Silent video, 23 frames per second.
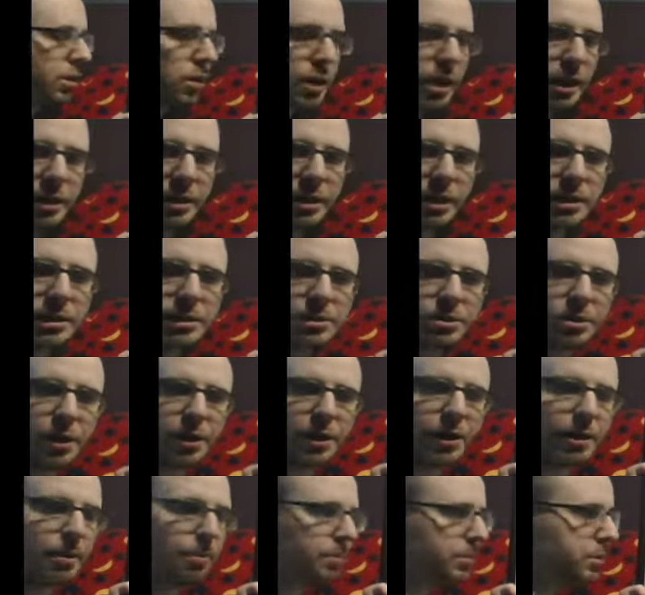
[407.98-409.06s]
at this
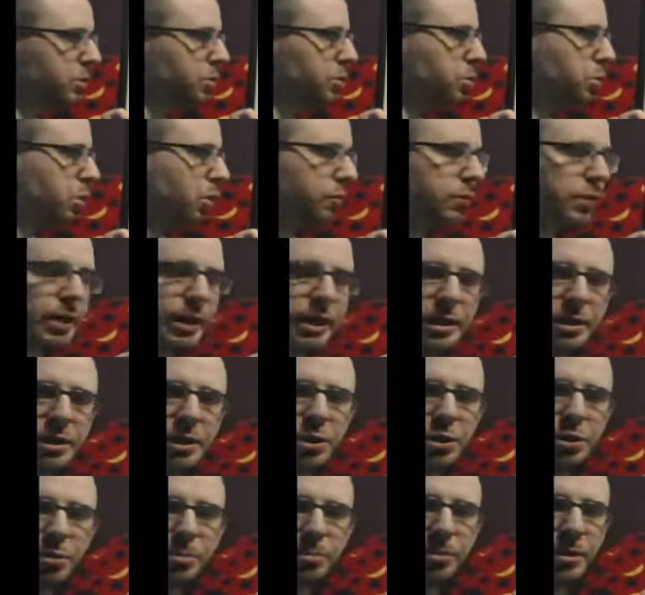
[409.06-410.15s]
term 2 over n
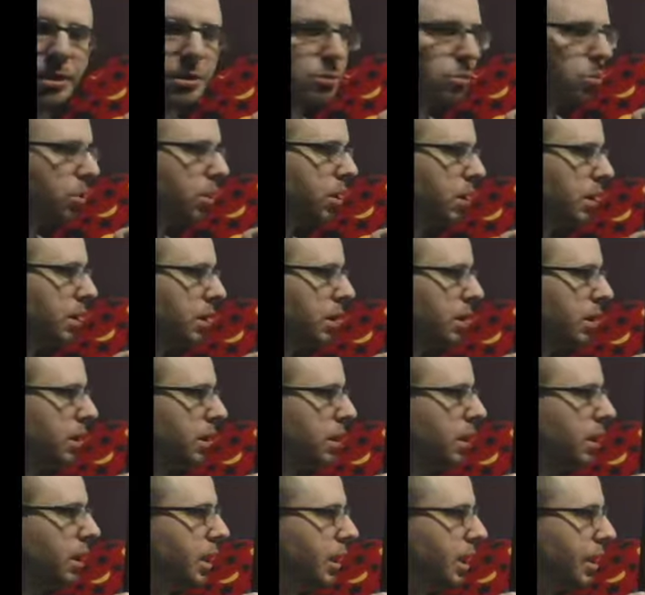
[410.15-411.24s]
cubed plus 1,
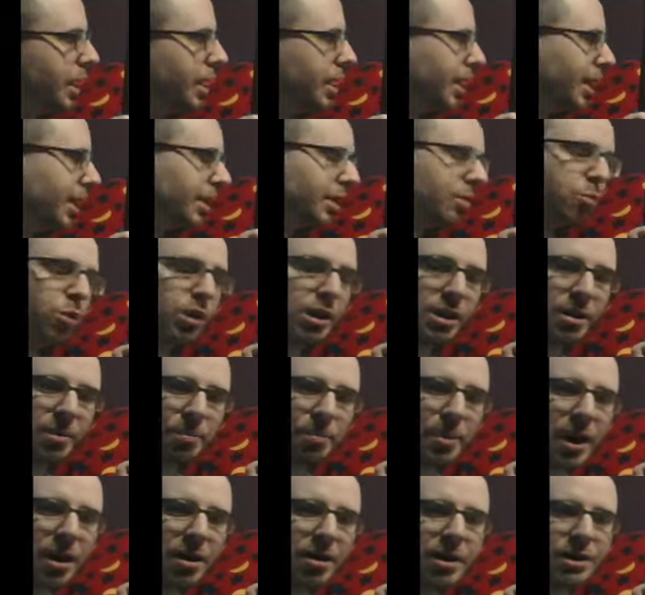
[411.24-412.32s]
and I want to
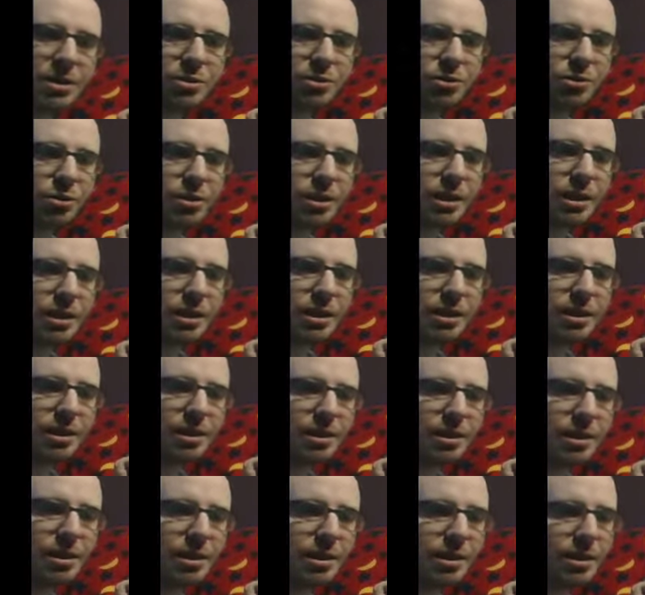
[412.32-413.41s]
compare it
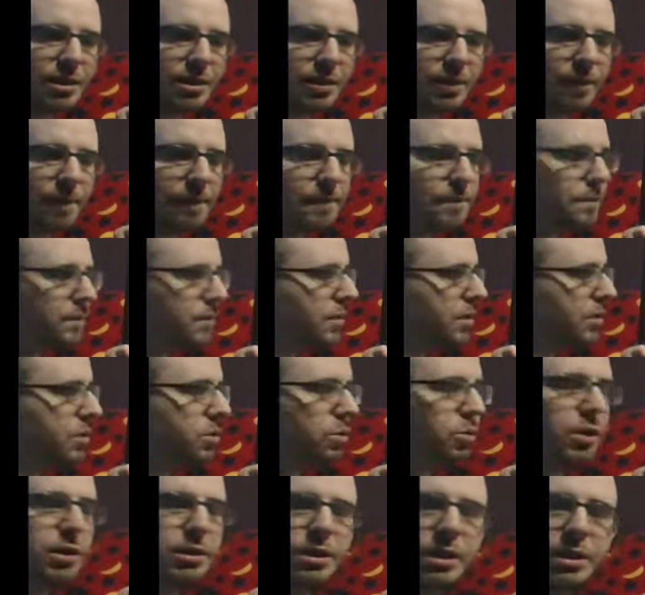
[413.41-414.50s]

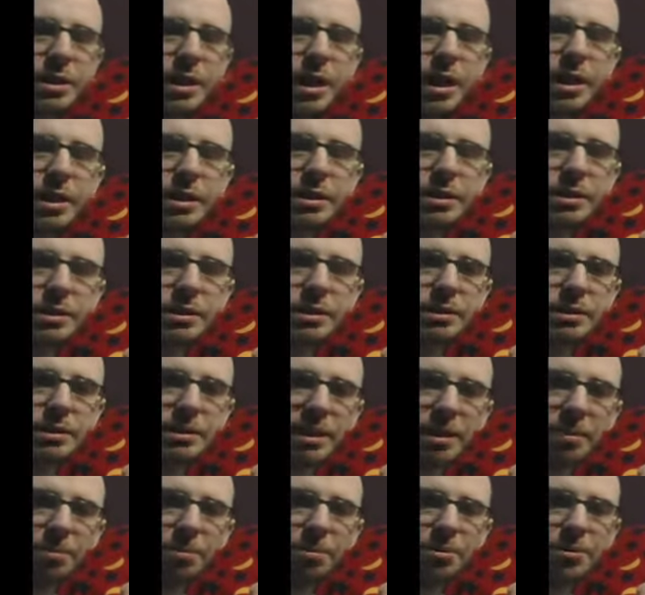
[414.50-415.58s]
to a
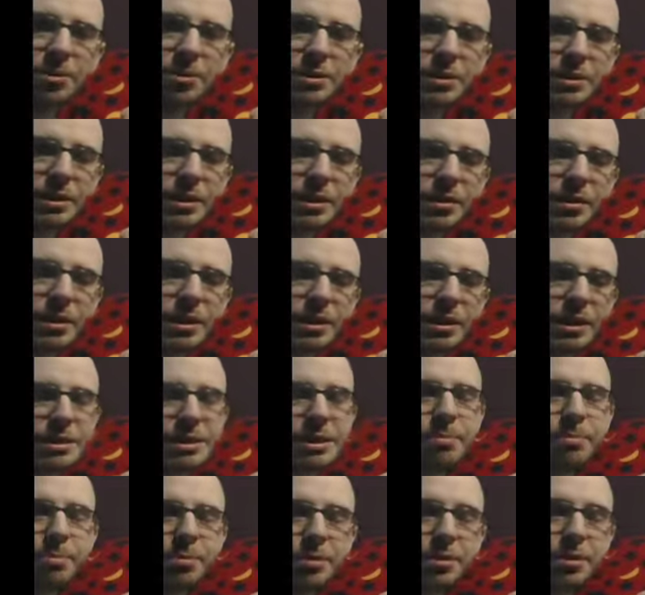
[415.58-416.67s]
simpler series, a
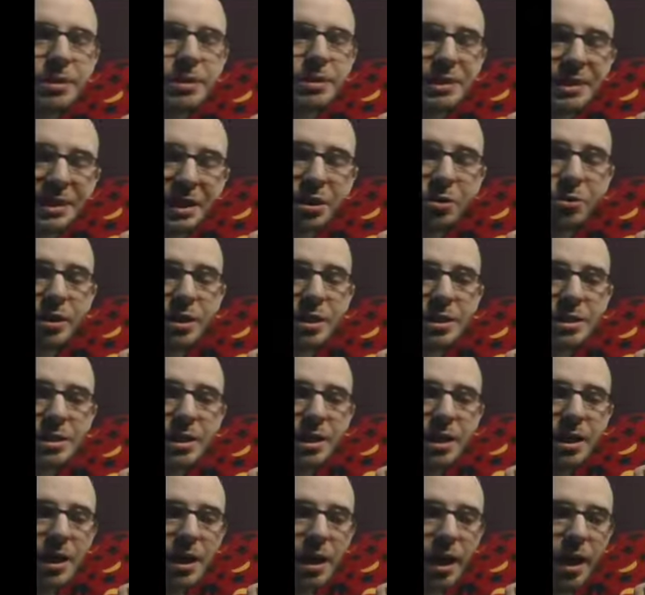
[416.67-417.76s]
simpler sequence
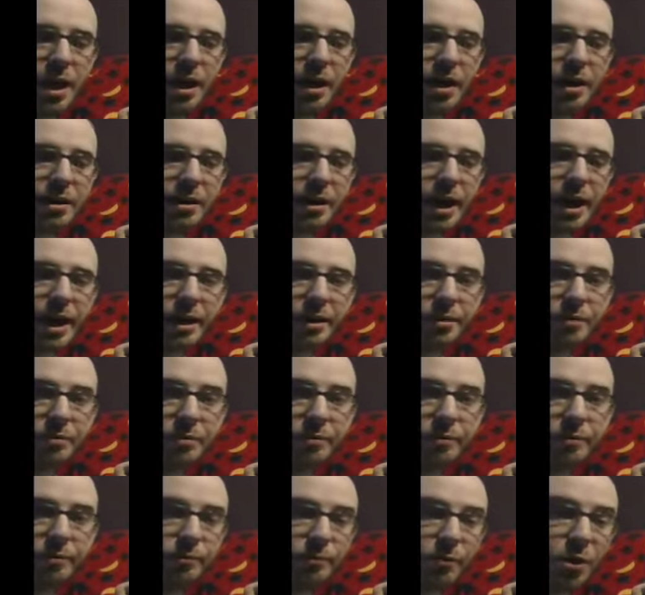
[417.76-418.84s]
that
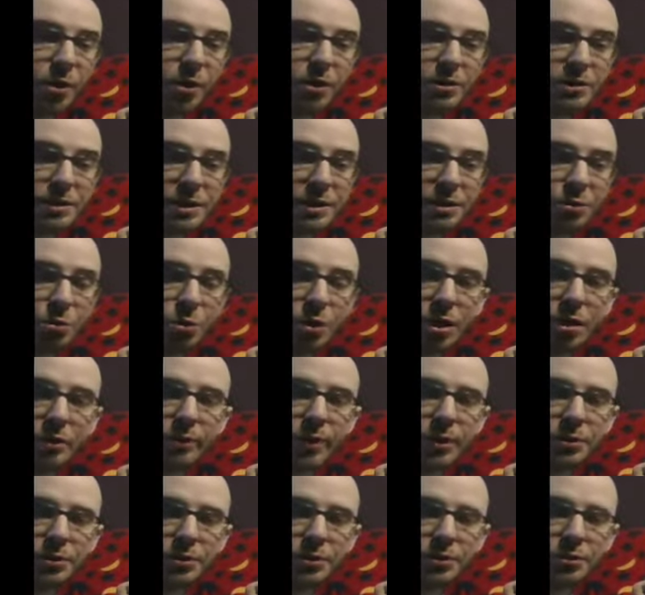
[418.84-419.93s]
falls into one of our
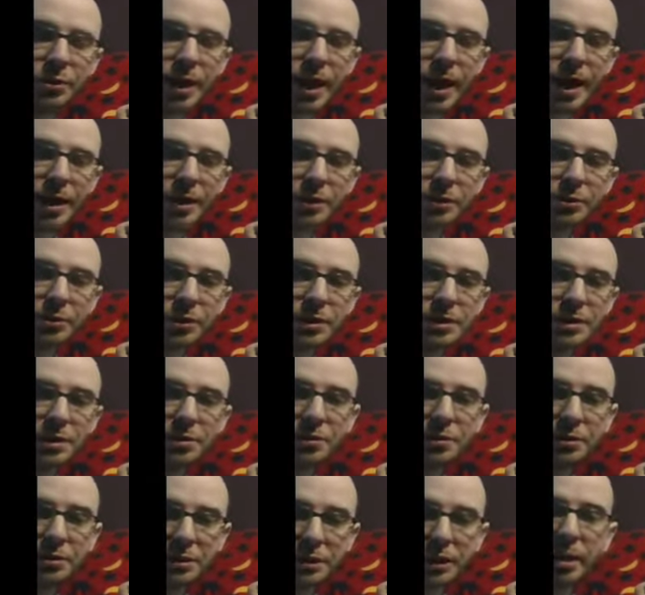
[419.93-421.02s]
two categories, either a
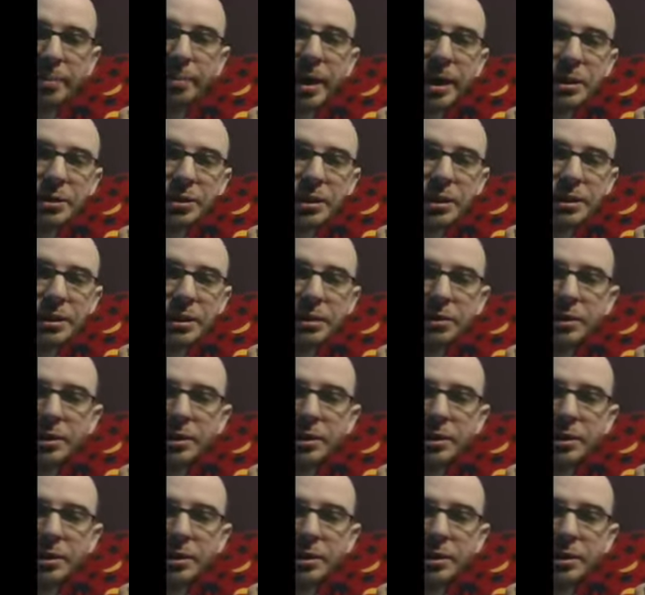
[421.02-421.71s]
geometric series